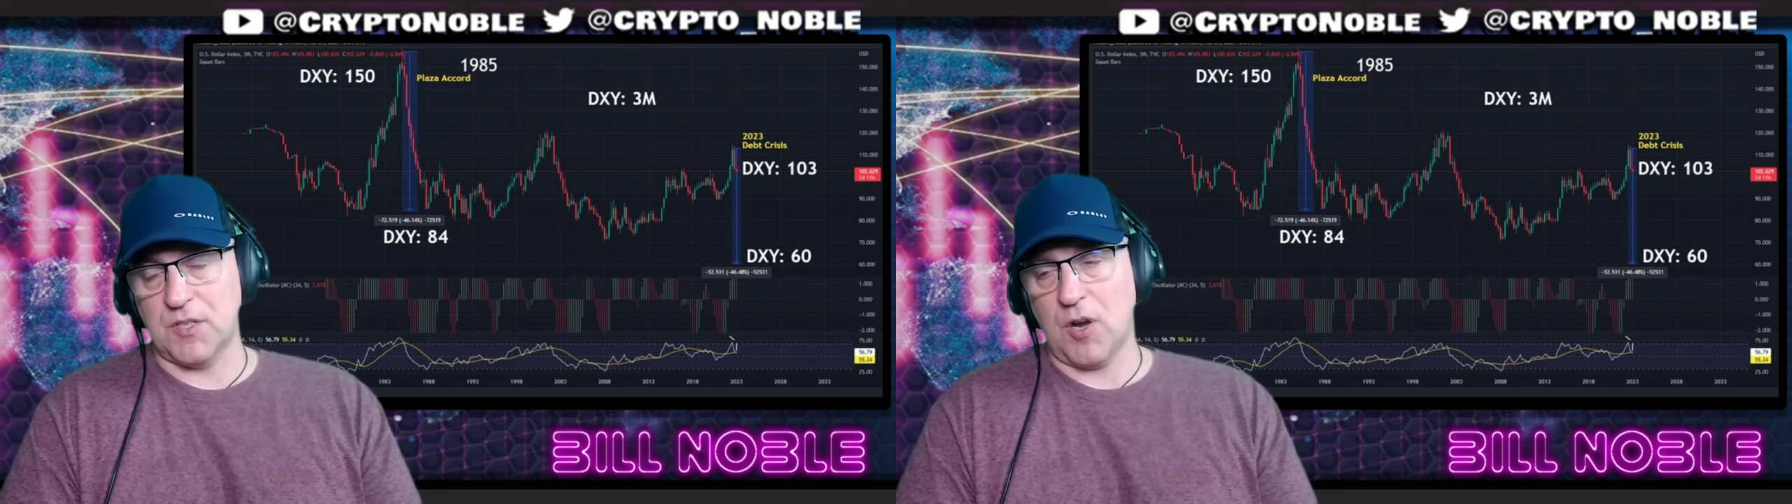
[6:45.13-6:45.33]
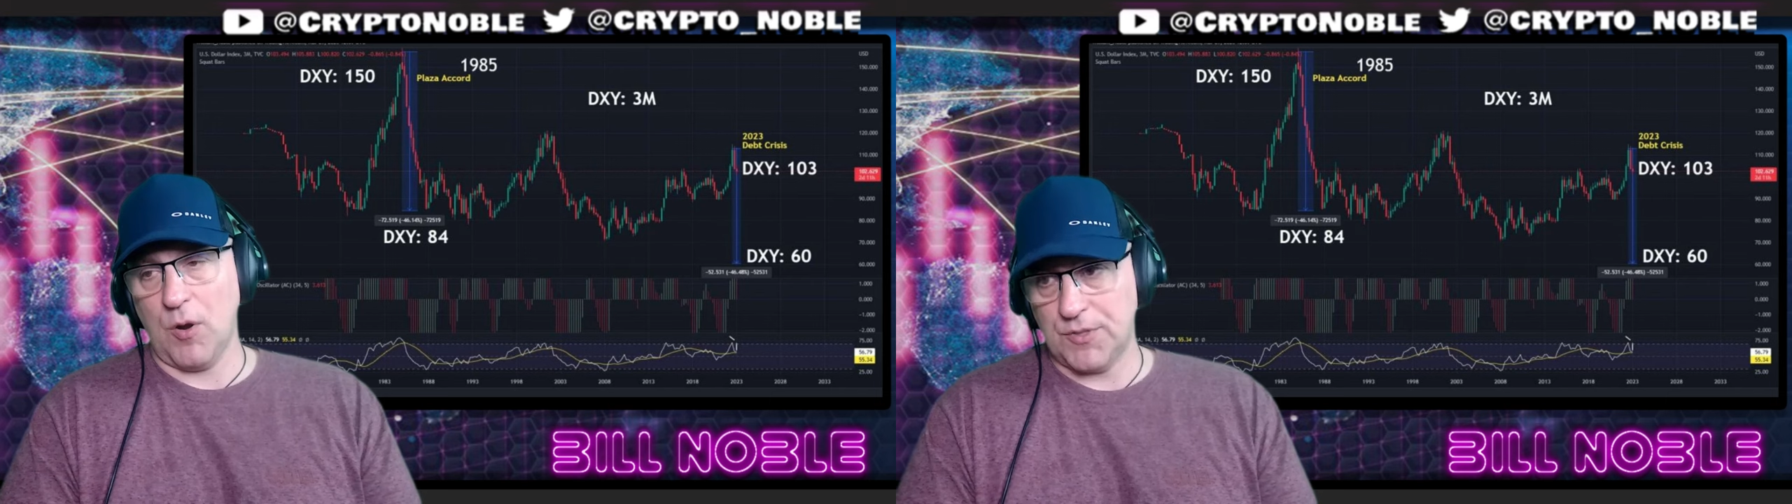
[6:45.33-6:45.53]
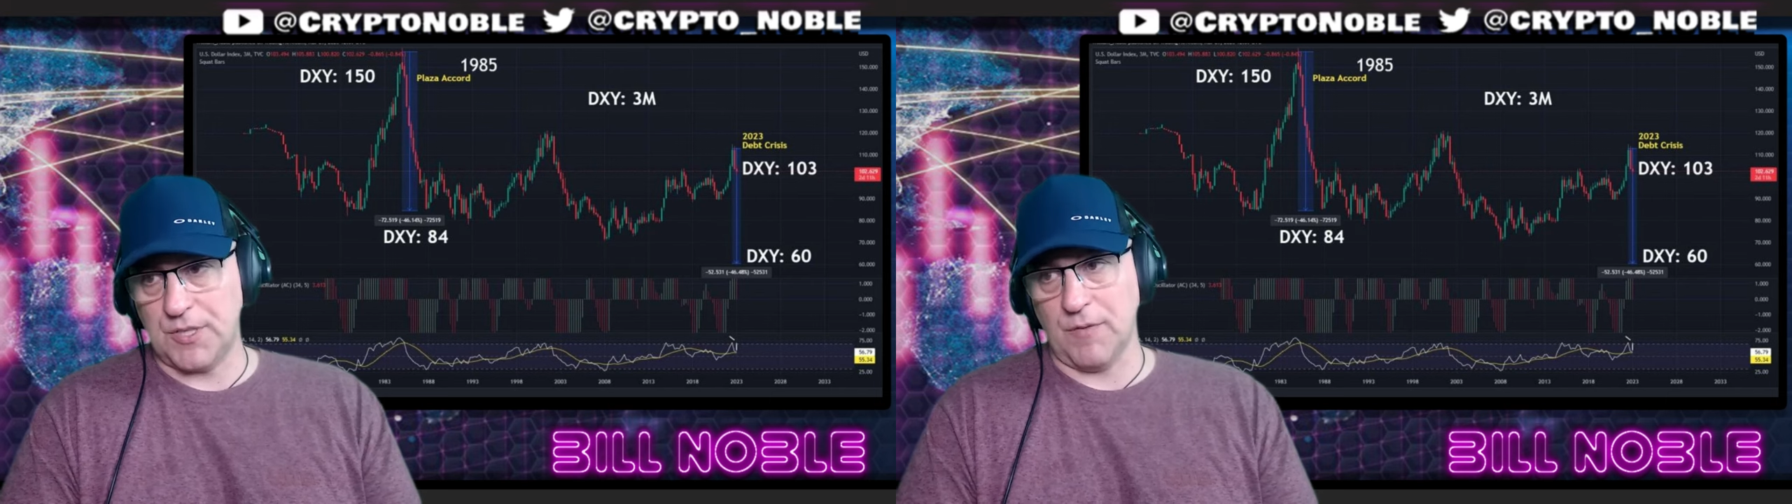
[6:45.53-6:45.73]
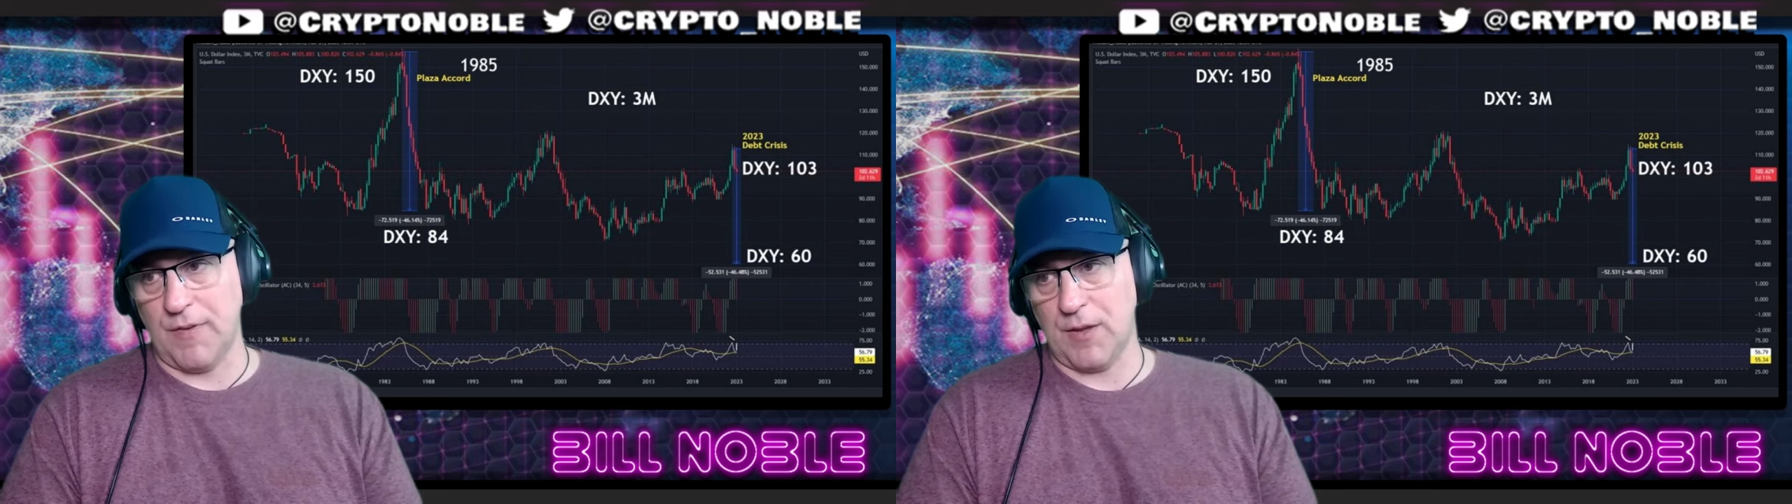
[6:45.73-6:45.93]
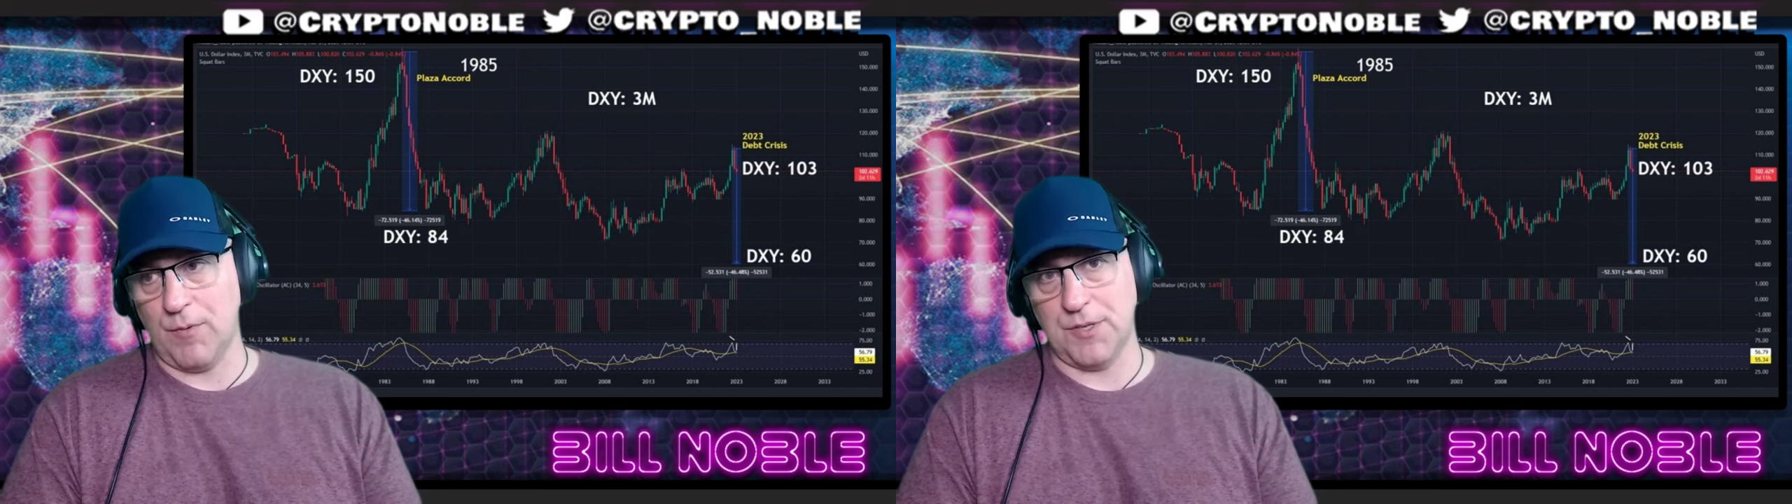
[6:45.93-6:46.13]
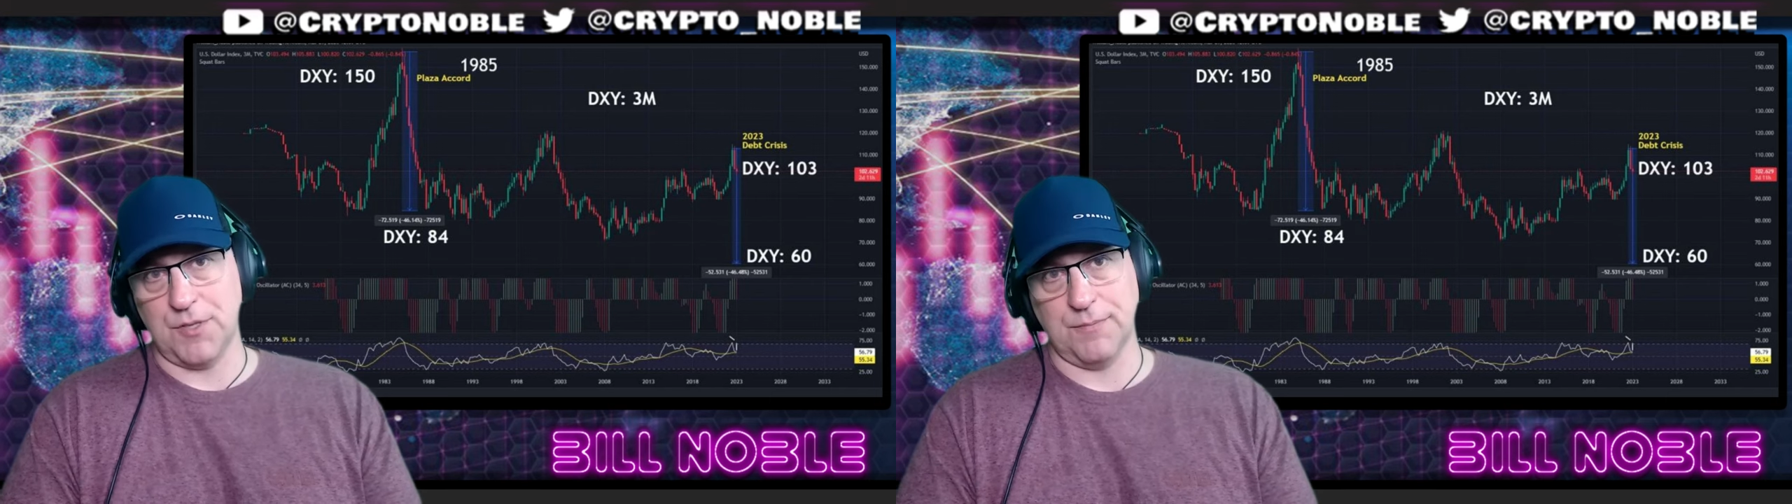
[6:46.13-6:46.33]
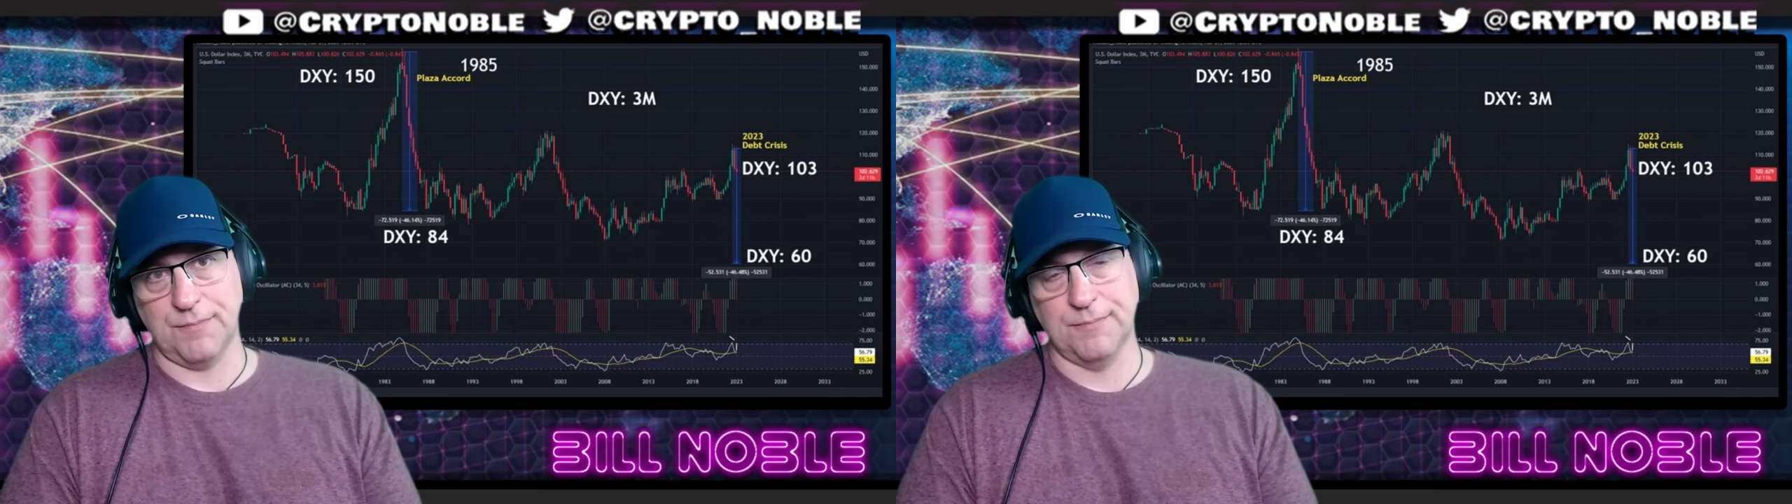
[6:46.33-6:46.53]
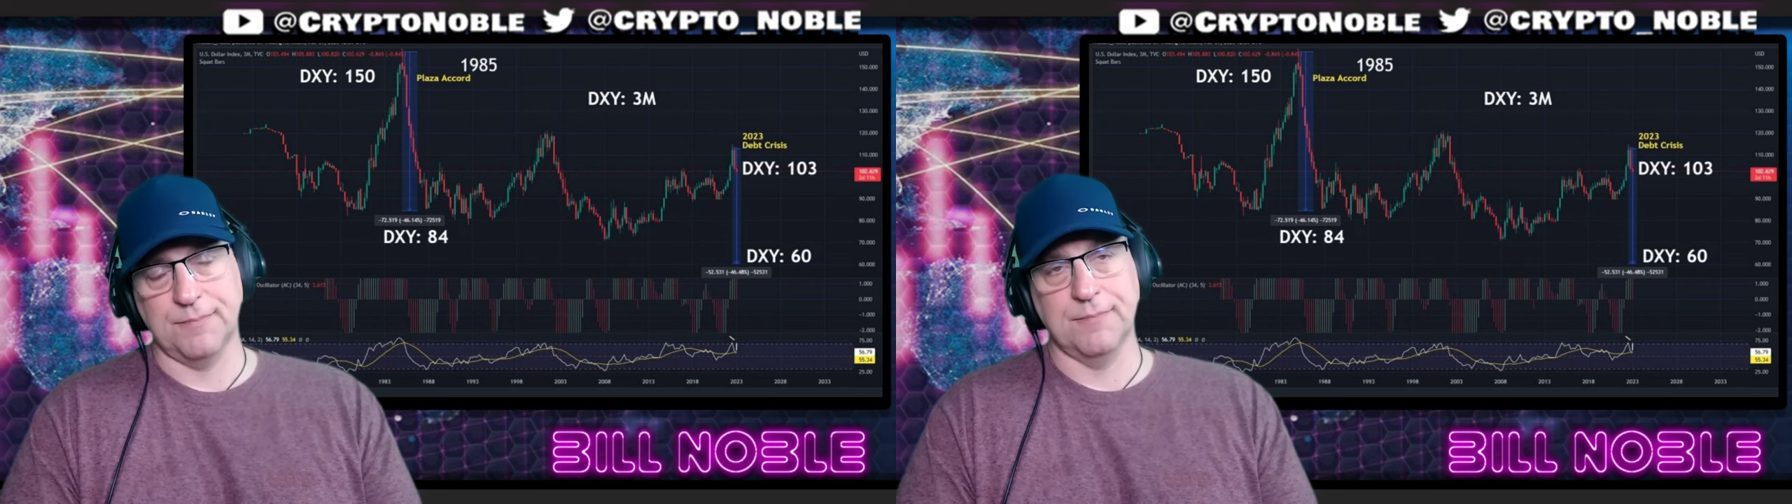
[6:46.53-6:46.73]
is a currency devaluation.
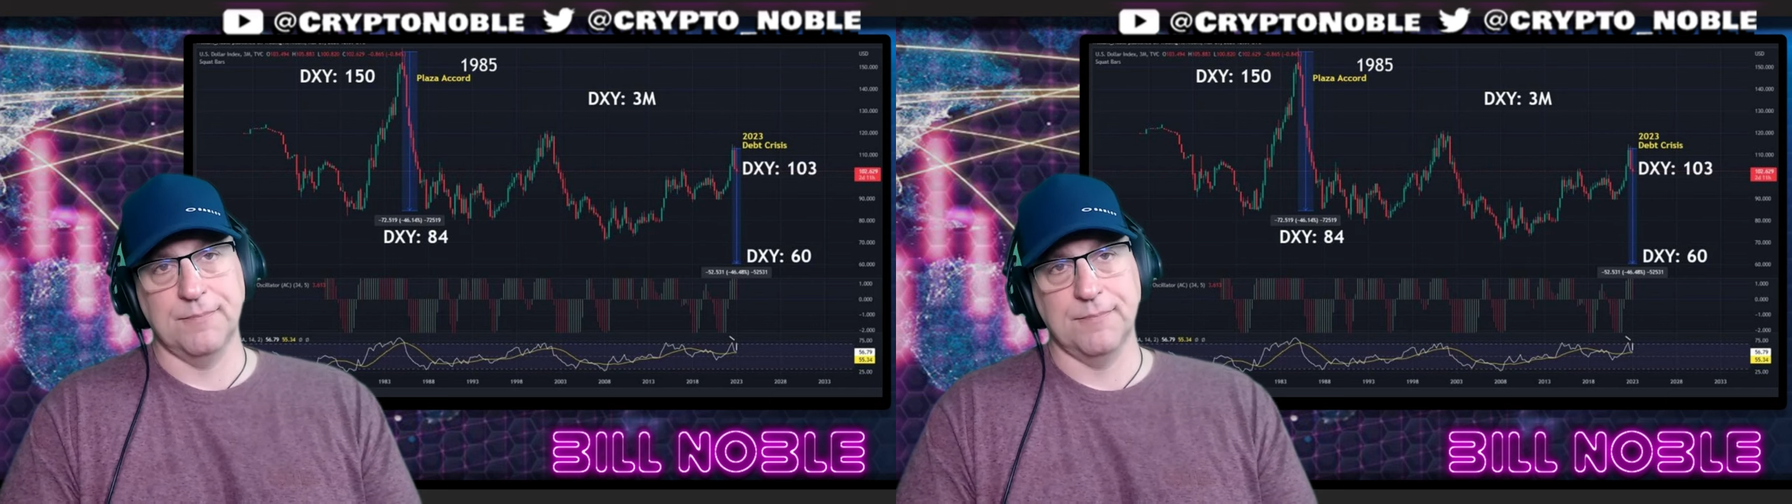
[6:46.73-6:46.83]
